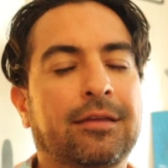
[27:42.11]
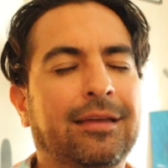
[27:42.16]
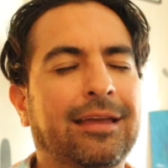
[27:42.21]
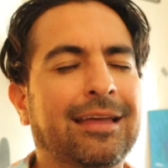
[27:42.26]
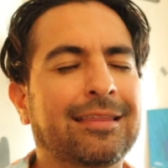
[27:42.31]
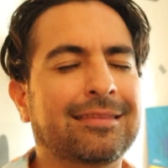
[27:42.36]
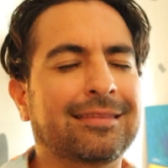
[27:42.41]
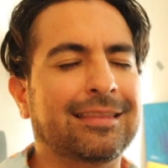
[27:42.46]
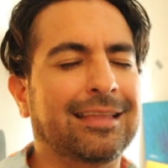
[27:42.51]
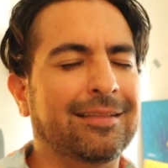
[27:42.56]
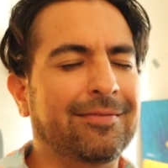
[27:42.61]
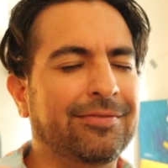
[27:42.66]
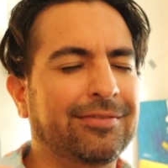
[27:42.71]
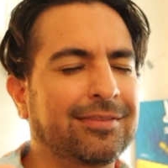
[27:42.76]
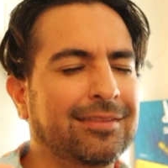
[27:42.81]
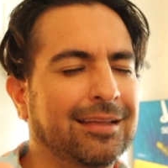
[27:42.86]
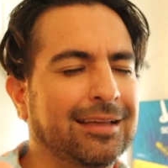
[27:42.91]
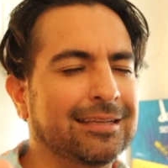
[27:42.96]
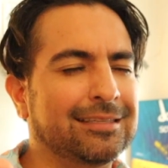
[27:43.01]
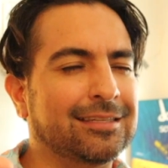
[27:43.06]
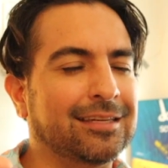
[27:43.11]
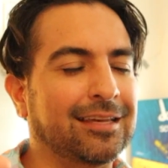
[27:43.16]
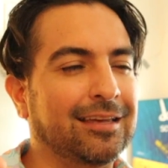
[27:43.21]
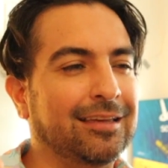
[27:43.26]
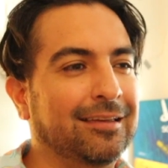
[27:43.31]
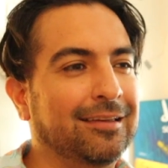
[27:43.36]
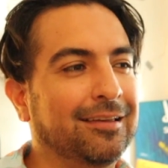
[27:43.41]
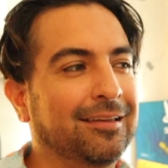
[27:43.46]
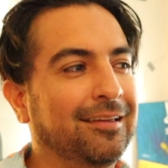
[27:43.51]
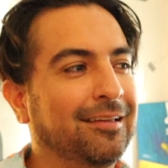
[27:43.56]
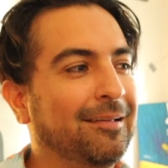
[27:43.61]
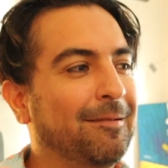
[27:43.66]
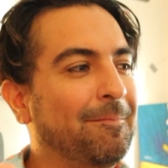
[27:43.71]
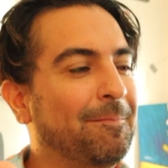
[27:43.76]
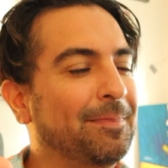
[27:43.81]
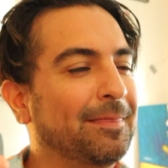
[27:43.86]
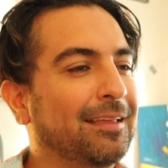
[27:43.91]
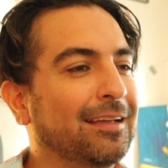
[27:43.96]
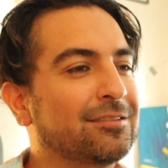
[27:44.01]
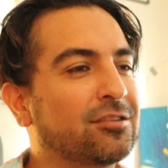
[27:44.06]
and it's like
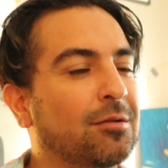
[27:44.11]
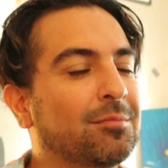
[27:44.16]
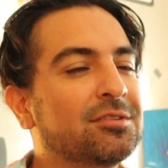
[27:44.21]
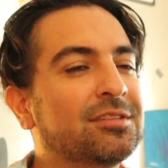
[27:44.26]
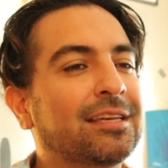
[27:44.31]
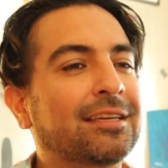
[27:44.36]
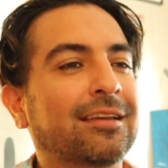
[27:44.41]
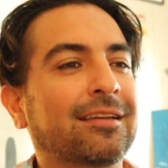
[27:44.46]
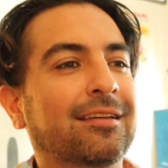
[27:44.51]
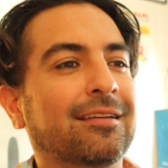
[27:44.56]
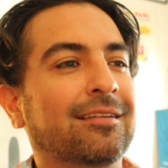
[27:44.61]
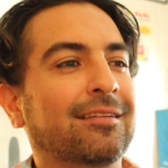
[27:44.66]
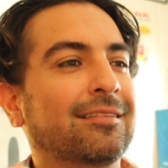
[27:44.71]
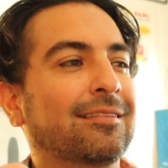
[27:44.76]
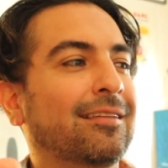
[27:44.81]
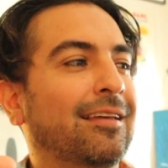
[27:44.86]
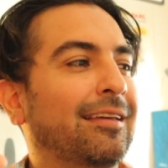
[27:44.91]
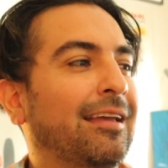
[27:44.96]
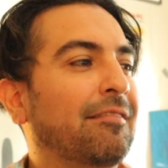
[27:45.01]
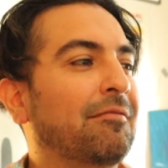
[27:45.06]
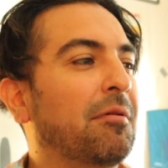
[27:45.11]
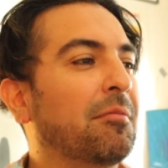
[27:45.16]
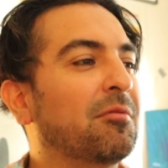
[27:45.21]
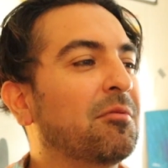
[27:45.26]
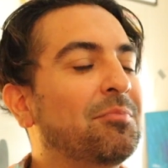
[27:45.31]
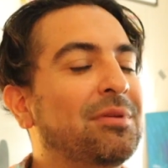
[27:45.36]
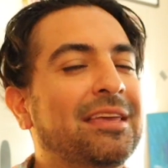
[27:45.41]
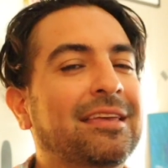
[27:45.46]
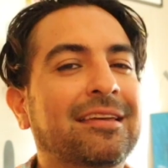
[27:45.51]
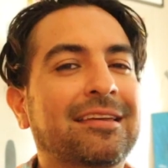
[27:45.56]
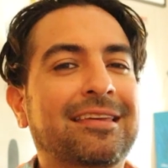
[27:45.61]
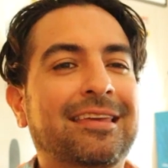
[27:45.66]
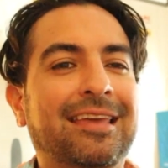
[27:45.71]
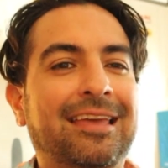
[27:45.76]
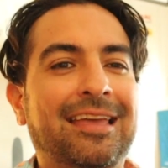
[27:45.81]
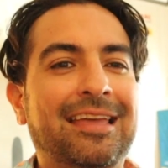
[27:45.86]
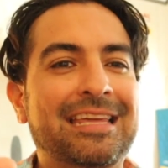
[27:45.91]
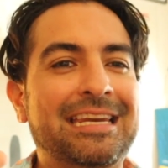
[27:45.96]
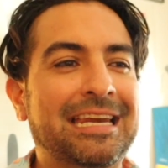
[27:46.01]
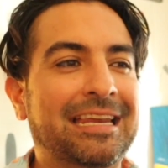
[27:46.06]
it's almost like a like i remember being a
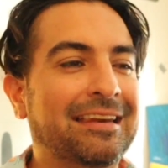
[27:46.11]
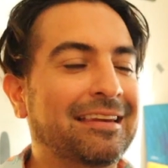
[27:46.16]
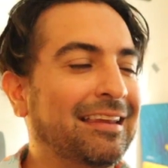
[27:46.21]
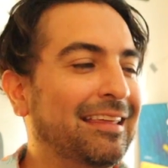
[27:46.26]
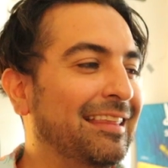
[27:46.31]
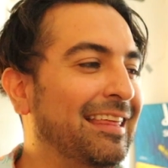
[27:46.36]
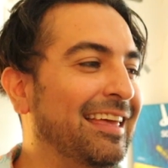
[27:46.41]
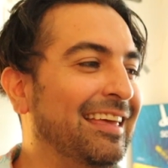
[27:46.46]
kid and, and,